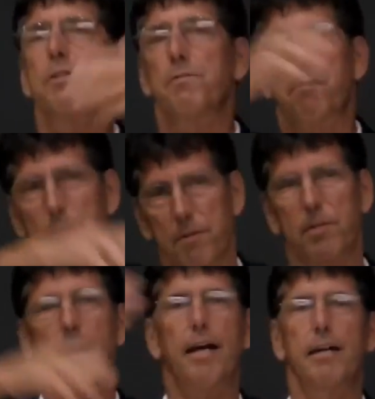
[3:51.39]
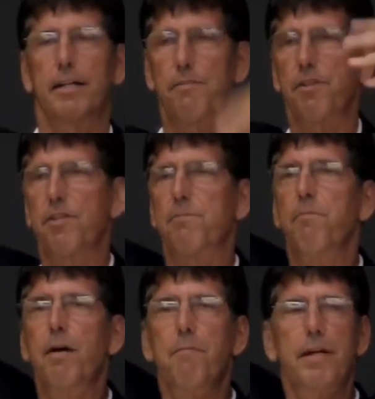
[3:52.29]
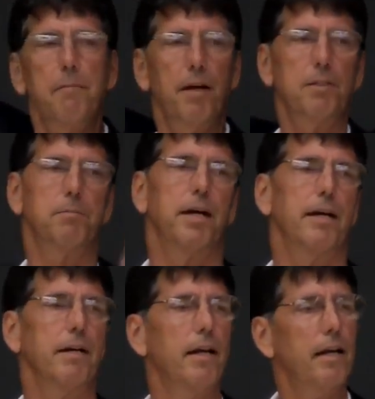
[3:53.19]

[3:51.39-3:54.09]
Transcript: you decide, and it gives you this money multiplier.